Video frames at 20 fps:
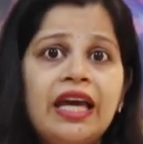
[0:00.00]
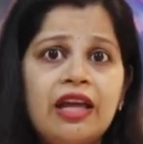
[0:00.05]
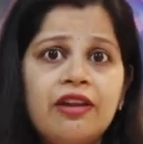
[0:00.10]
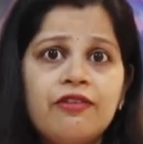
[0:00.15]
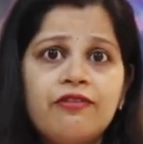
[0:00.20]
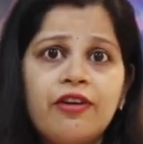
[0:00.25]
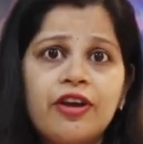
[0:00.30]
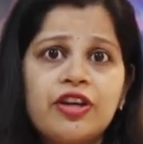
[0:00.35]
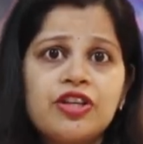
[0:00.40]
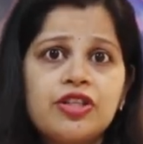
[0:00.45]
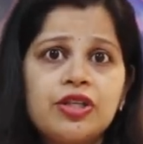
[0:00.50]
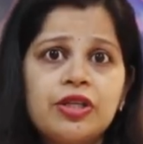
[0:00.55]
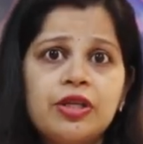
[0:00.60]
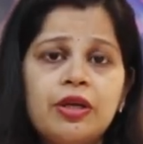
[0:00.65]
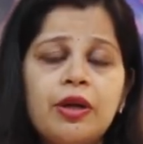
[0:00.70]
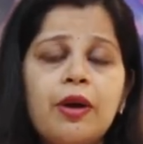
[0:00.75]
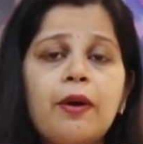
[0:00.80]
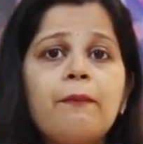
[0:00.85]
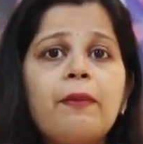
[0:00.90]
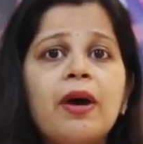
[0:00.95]

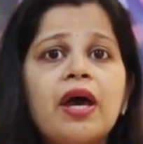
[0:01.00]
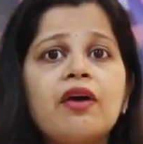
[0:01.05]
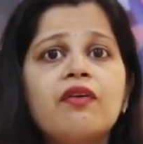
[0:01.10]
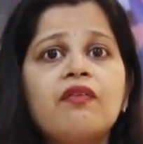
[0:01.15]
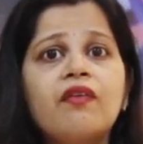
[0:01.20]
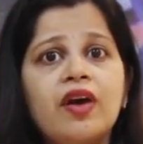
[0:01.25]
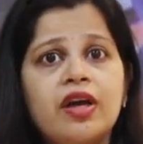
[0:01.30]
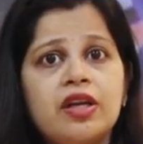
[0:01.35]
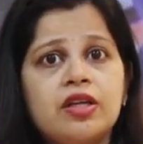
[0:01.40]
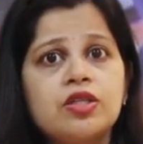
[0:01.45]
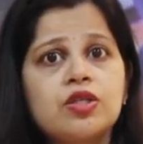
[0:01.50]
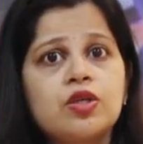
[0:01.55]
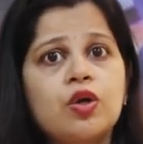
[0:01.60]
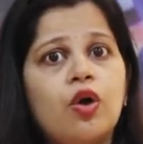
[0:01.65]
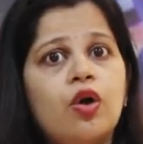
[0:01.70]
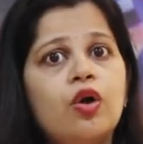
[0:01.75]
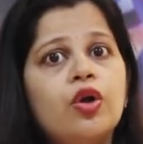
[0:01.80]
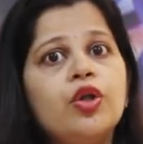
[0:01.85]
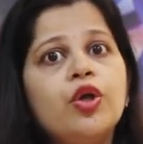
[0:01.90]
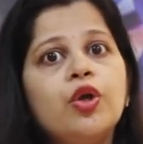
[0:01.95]
infection by a virus
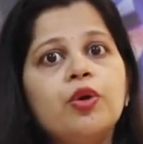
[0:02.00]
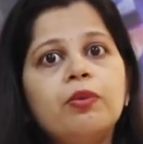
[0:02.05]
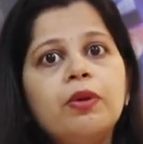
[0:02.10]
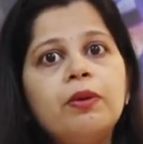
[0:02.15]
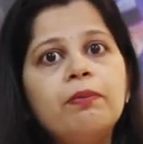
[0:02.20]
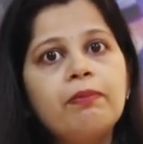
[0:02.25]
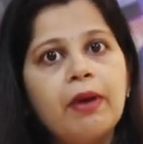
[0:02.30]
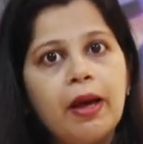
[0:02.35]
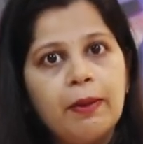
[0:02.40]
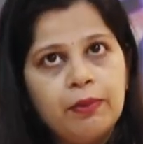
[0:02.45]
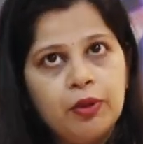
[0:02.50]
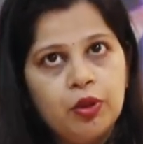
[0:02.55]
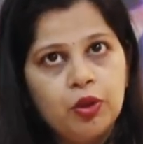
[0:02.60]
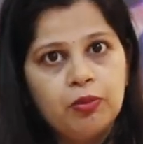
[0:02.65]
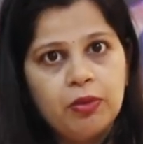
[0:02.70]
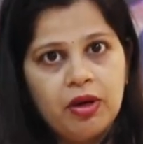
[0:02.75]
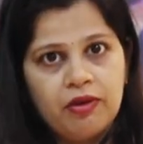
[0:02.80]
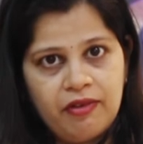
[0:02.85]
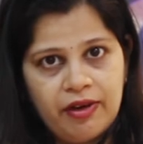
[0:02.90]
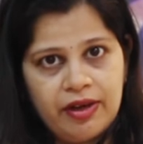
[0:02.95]
called human
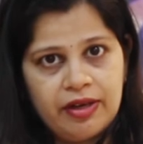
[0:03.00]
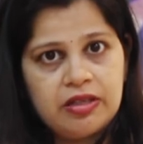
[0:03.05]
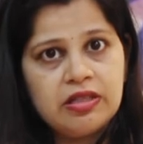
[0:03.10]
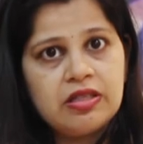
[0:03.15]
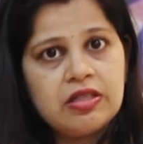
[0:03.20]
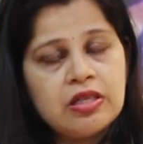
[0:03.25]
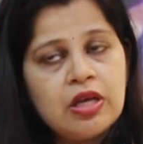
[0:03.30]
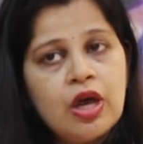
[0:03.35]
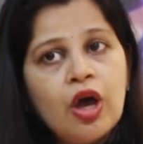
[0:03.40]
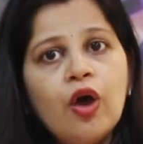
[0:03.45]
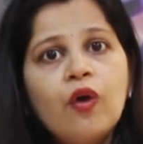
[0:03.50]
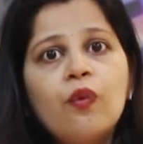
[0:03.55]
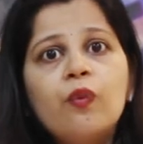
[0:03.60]
papillomavirus,